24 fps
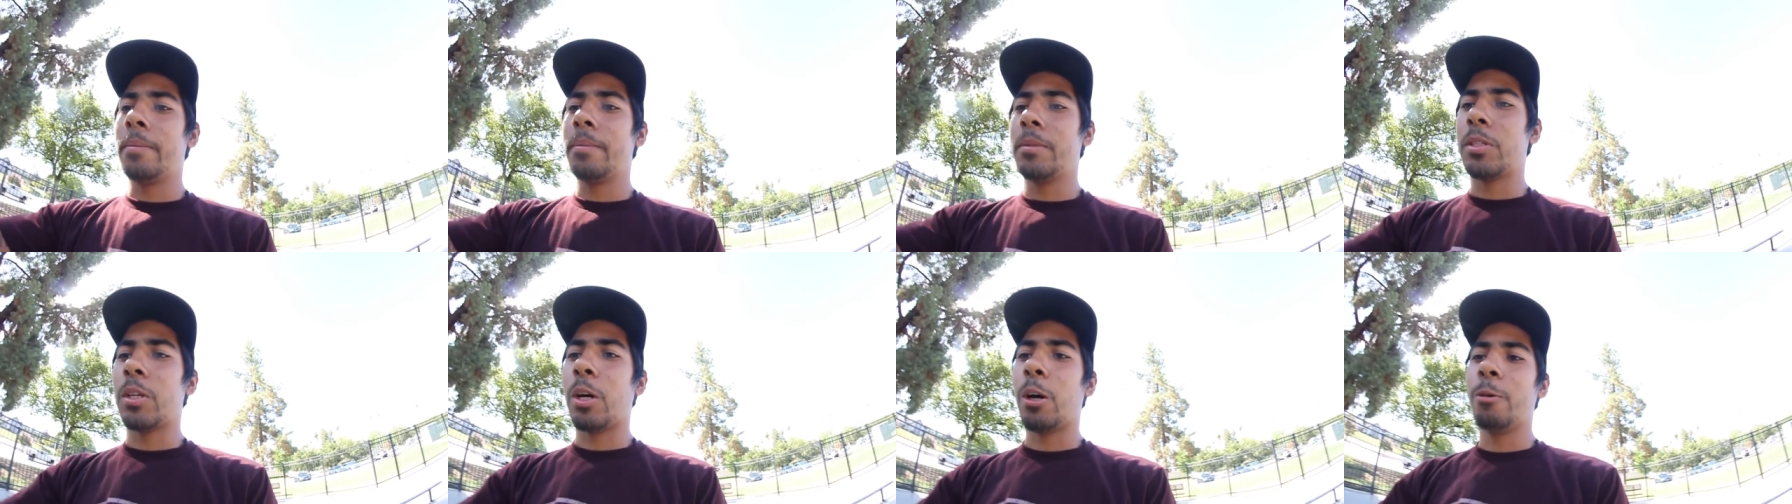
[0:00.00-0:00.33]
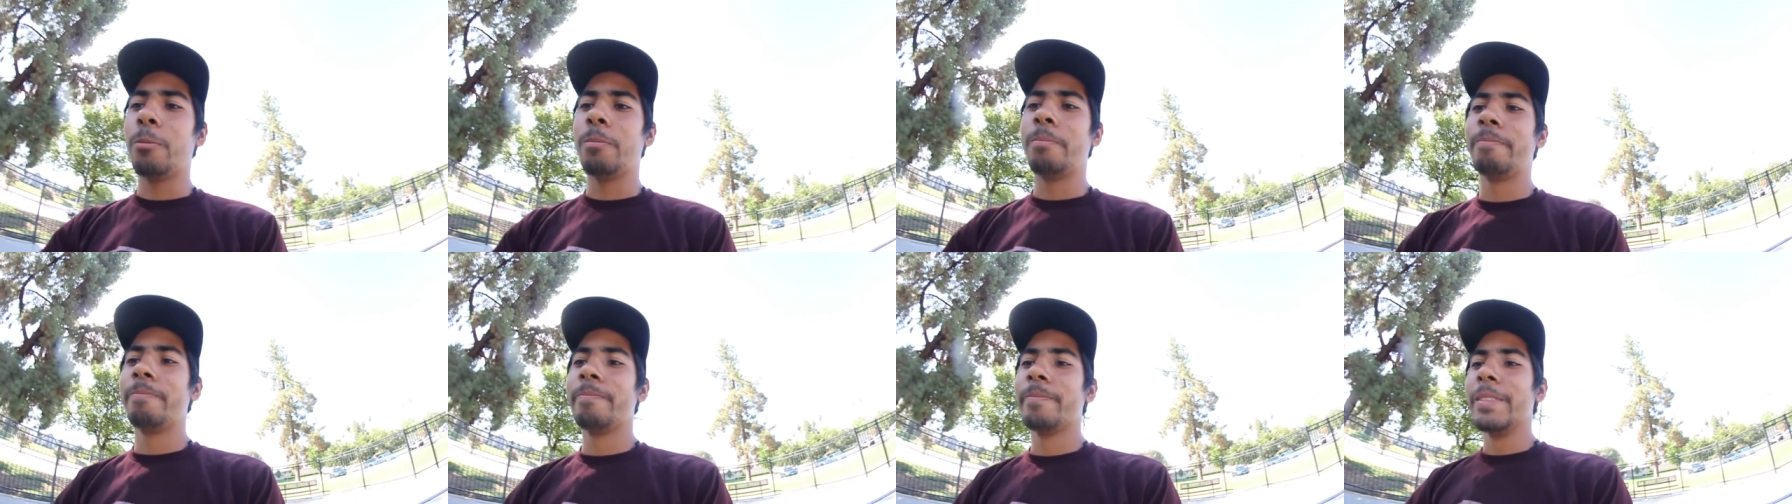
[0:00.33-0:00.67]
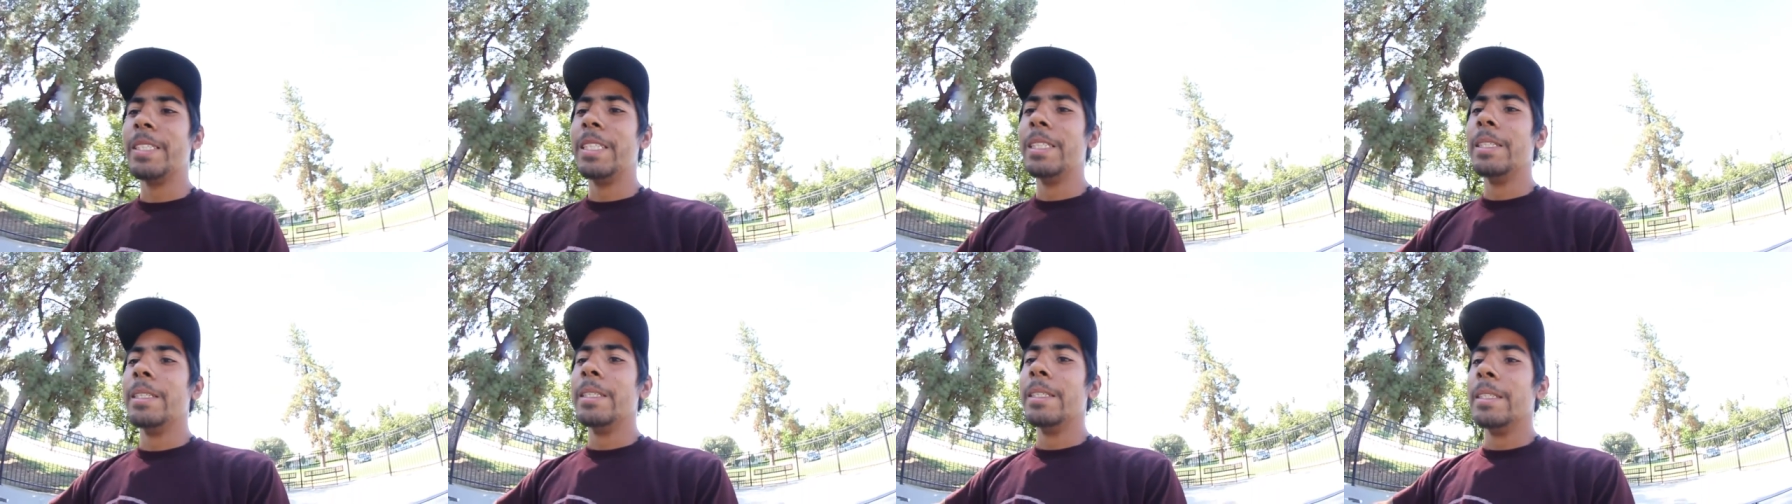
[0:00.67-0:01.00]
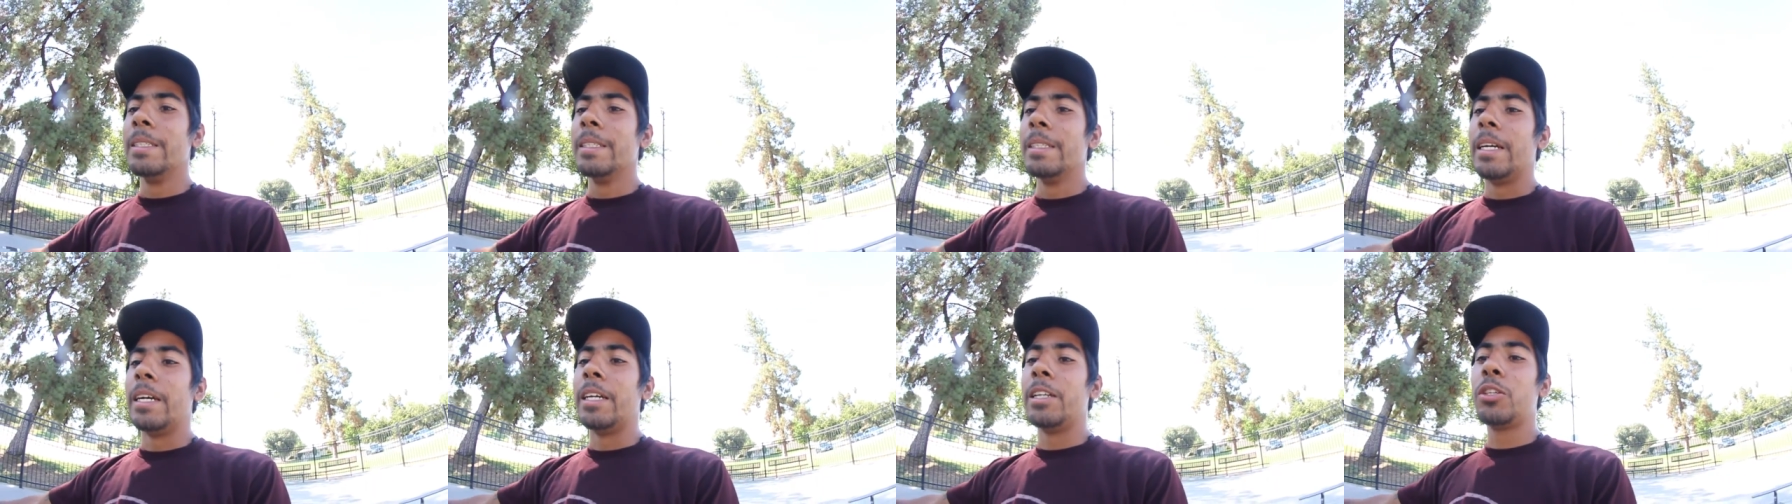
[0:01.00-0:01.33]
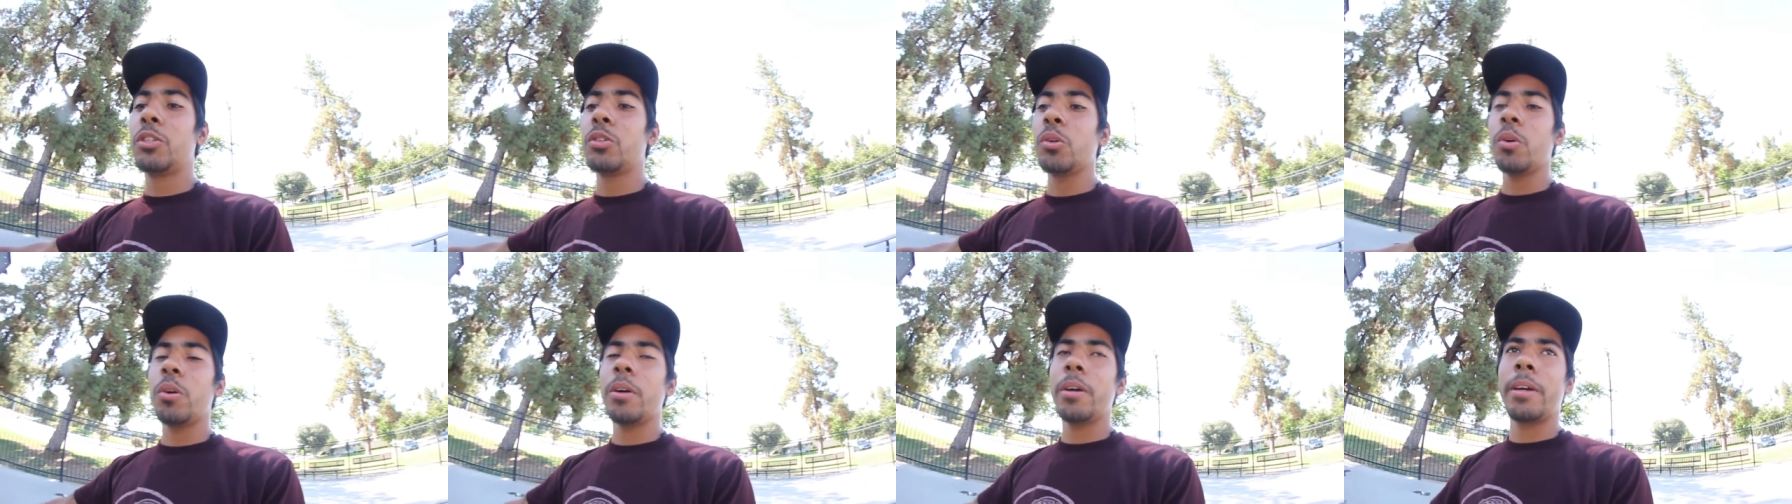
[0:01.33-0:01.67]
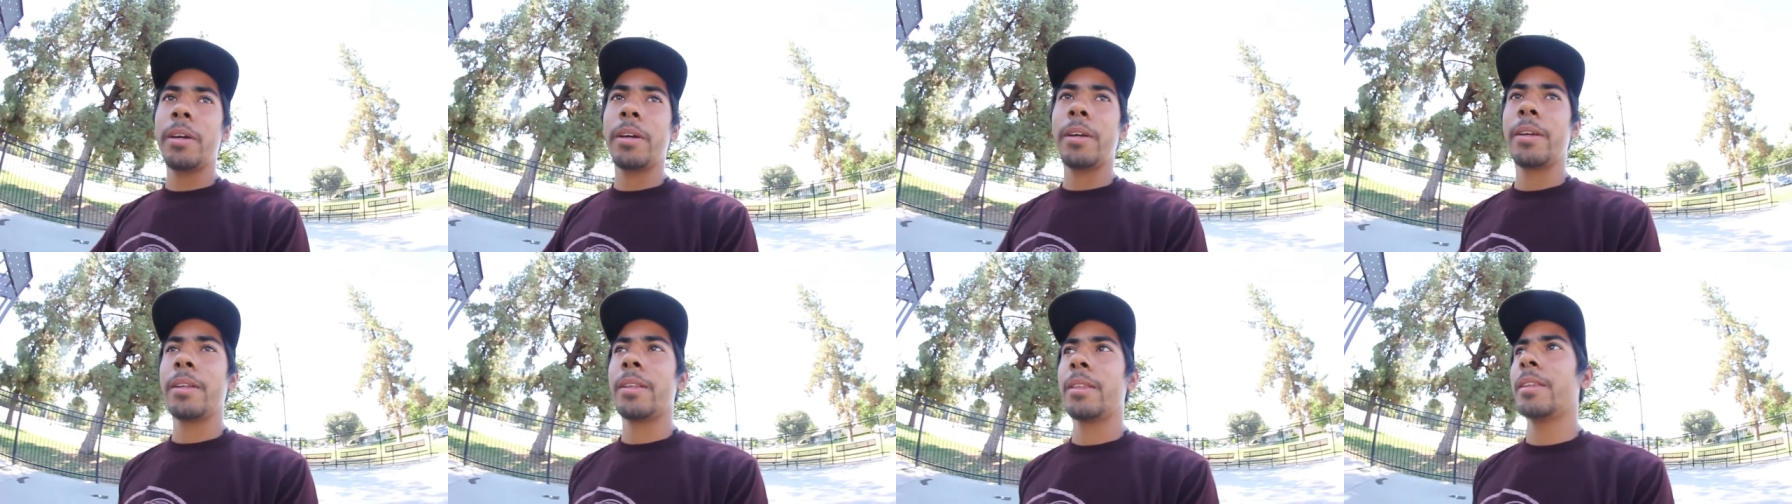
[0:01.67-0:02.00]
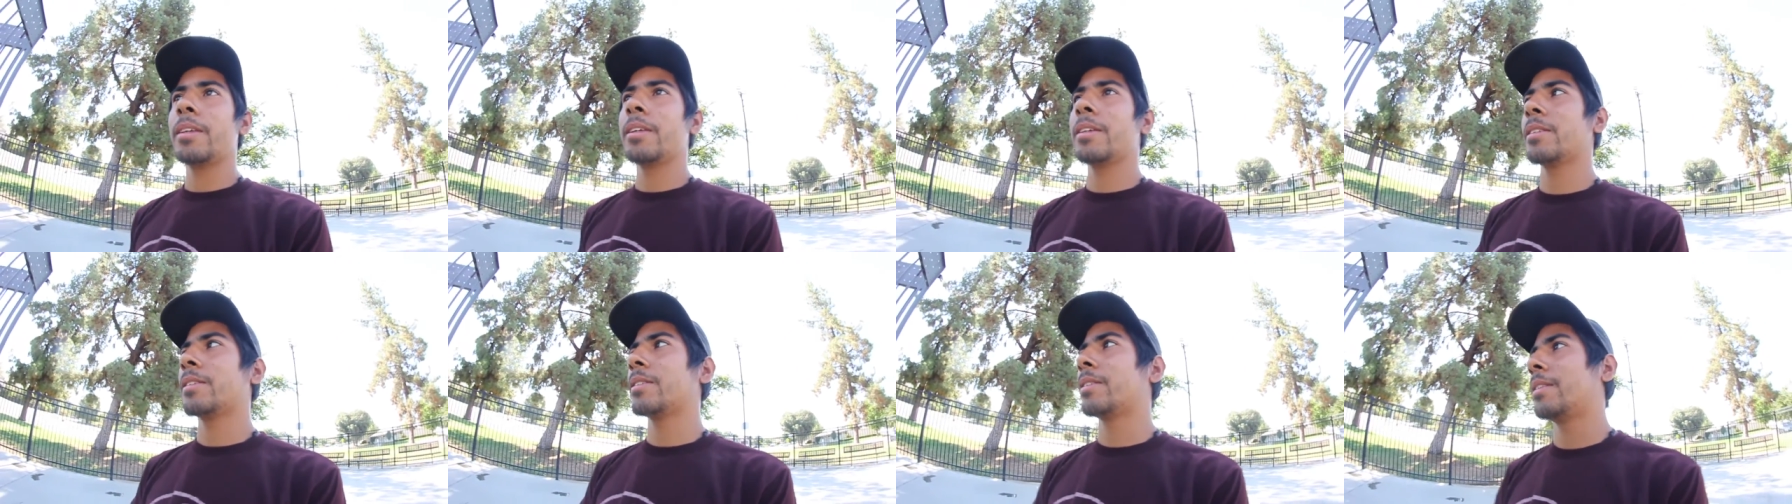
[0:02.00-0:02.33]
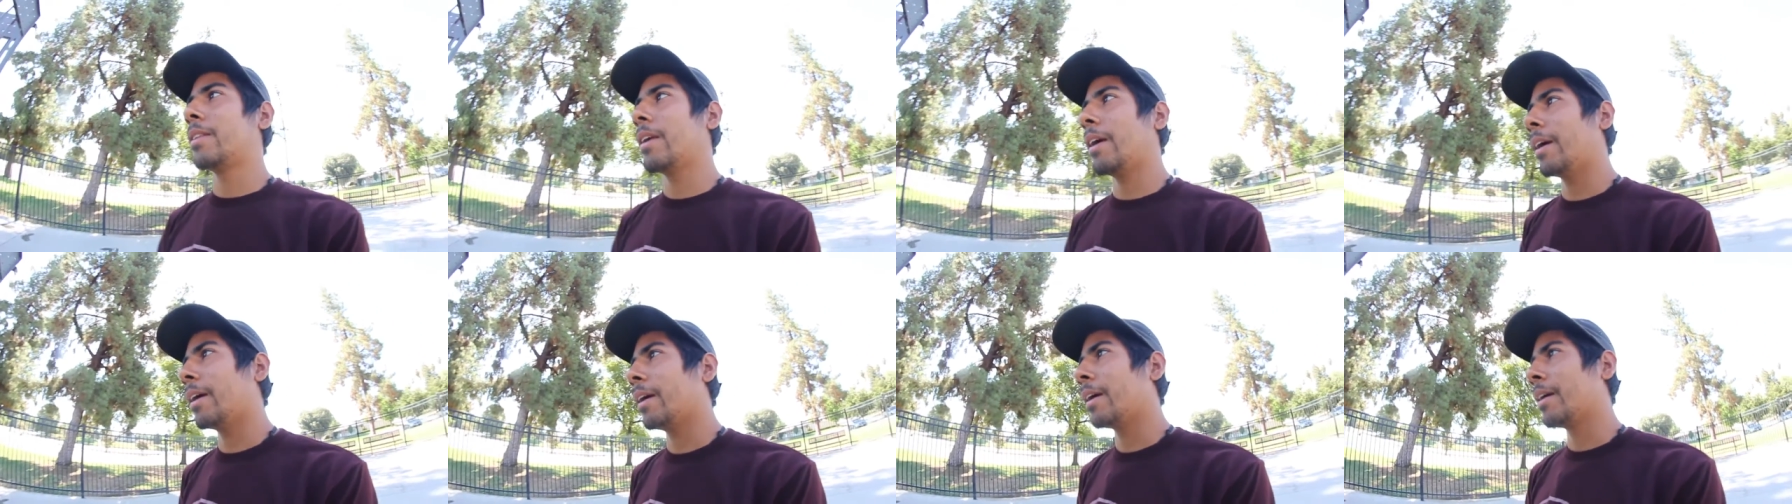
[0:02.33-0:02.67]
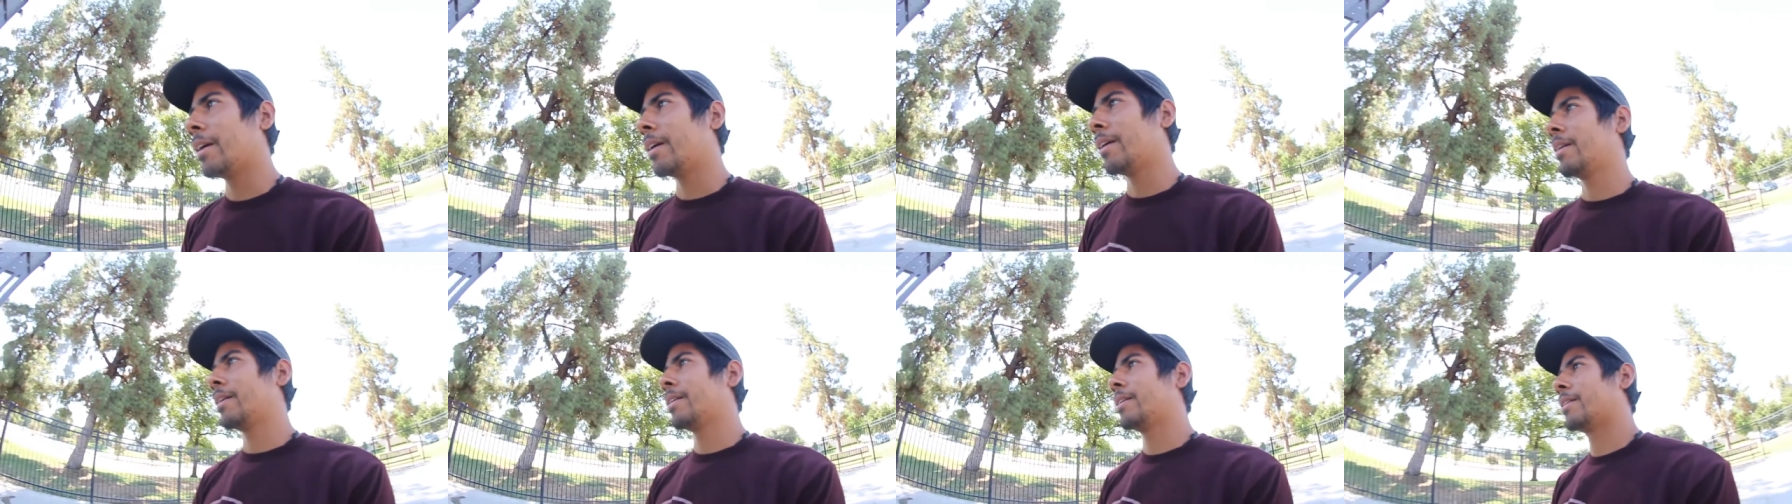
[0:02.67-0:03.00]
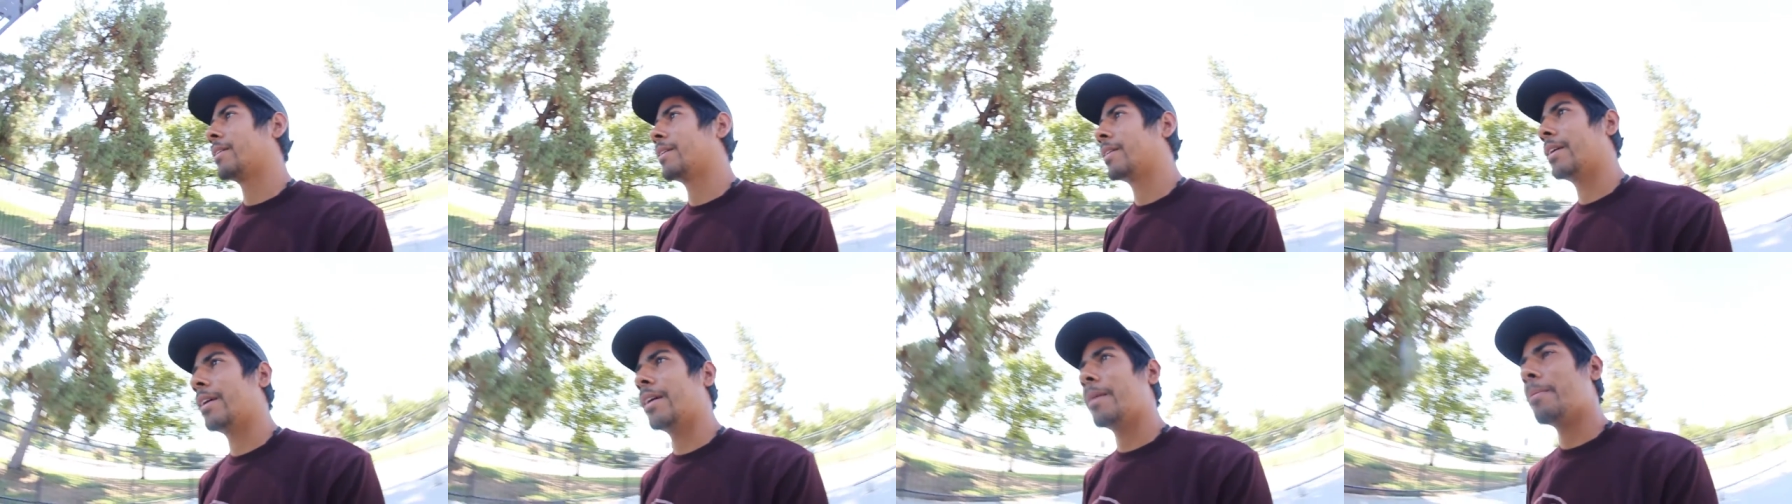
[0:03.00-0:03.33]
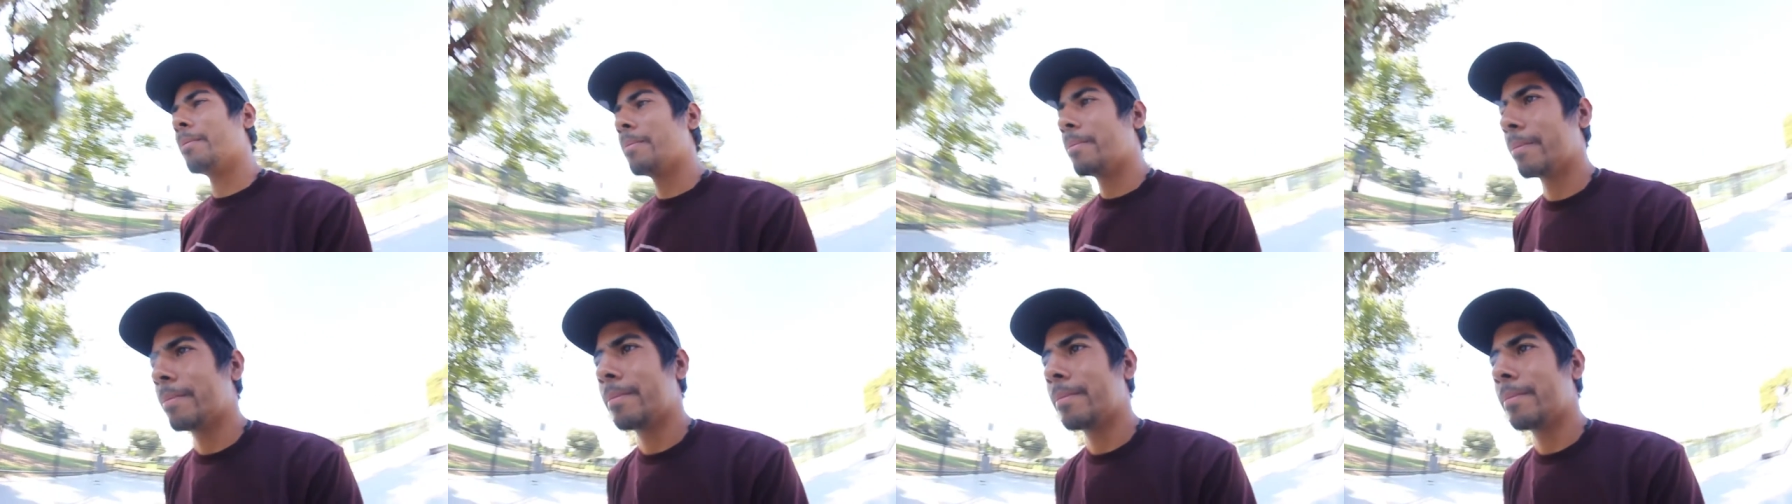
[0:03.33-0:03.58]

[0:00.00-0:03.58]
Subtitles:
So enjoy this day. Yep.